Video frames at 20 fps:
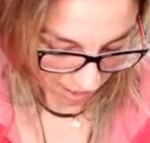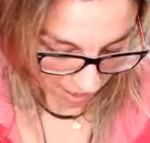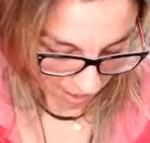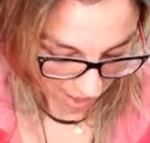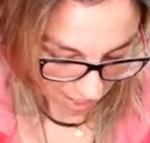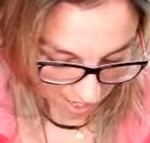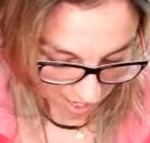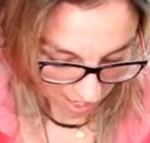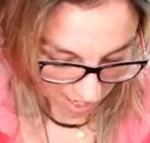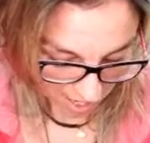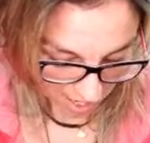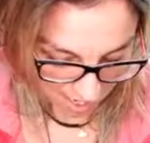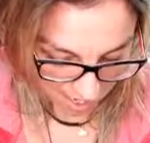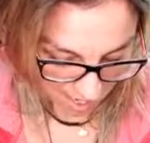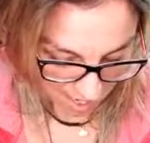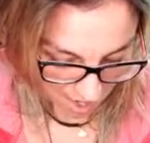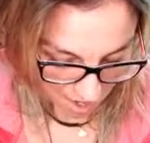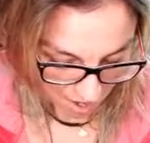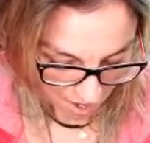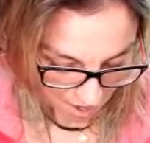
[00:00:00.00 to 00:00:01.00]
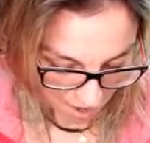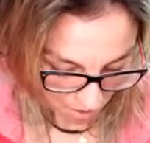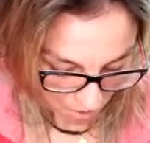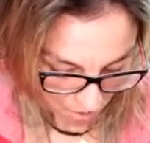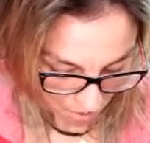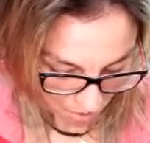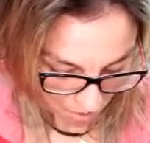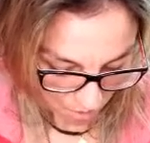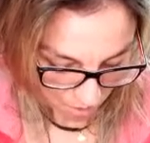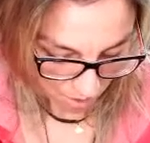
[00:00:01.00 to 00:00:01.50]
see
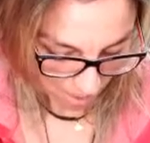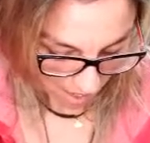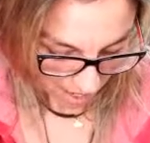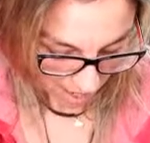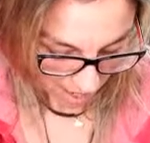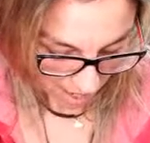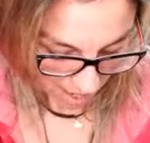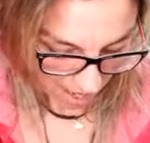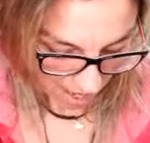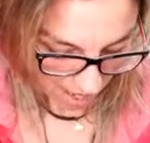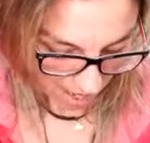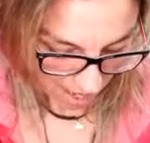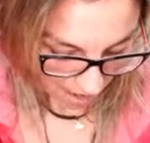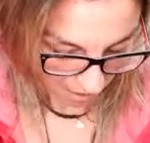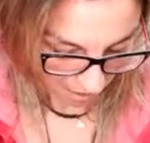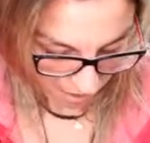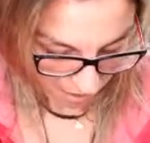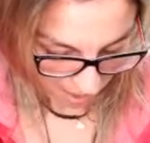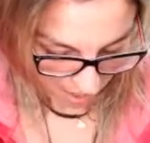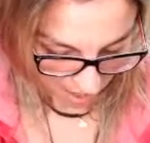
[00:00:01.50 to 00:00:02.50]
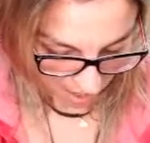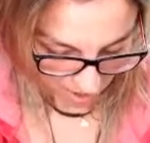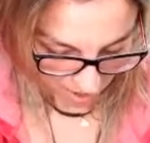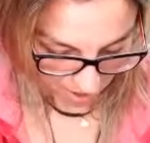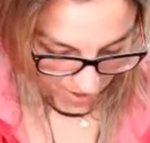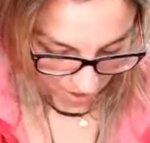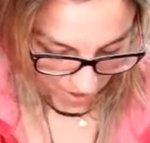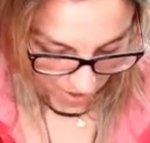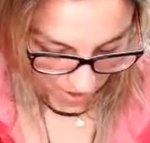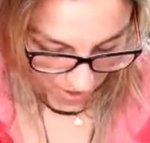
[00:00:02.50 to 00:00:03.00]
what we have in the
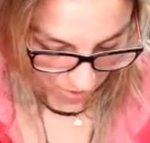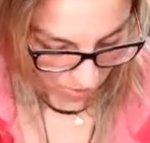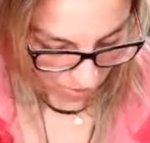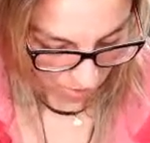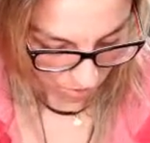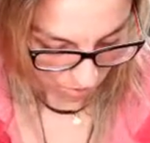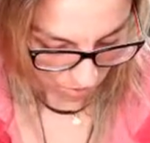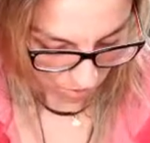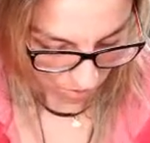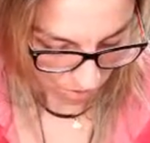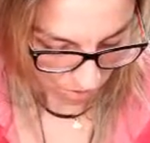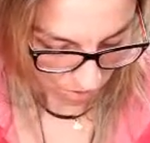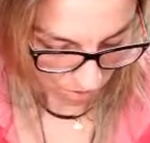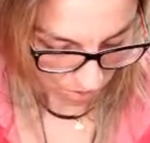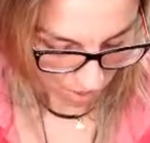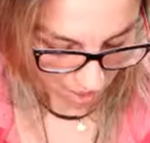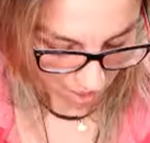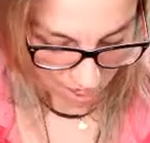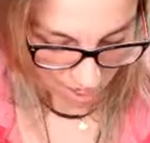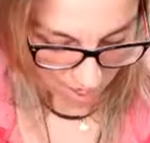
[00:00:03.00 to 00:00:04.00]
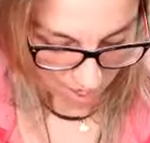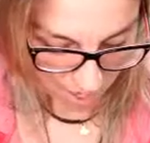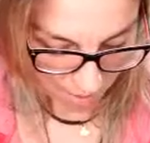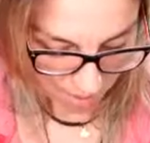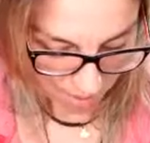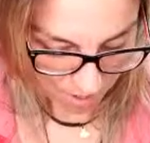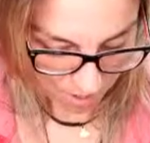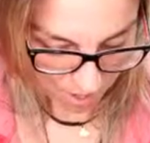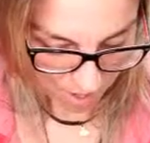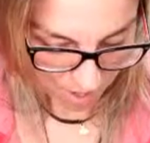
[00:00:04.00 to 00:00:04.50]
tarot. Ooh, that one
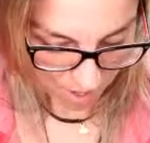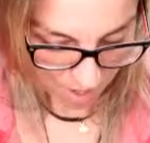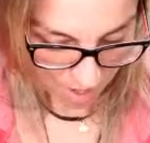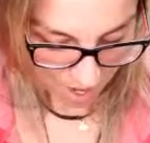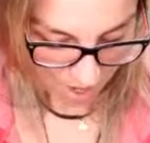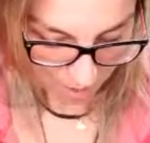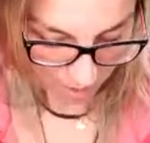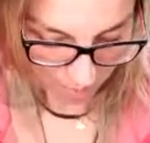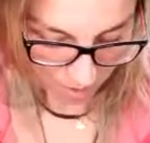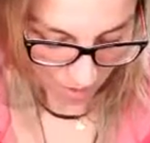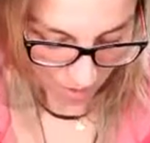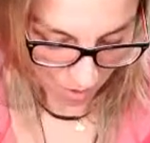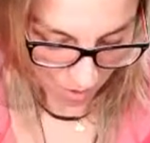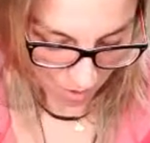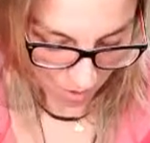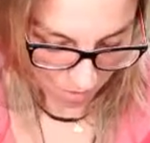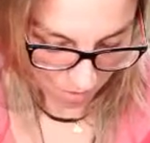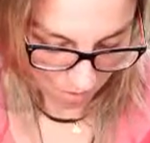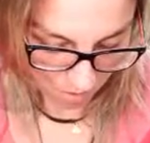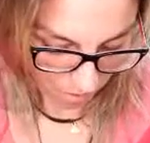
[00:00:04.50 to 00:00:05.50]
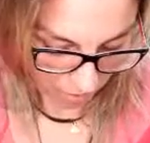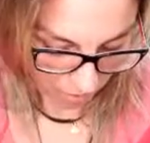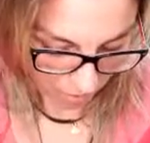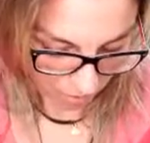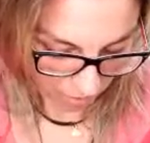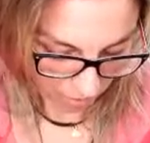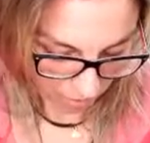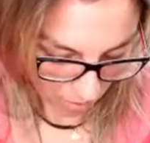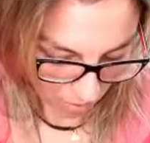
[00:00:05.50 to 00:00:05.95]
kind of flipped over. It was the Four of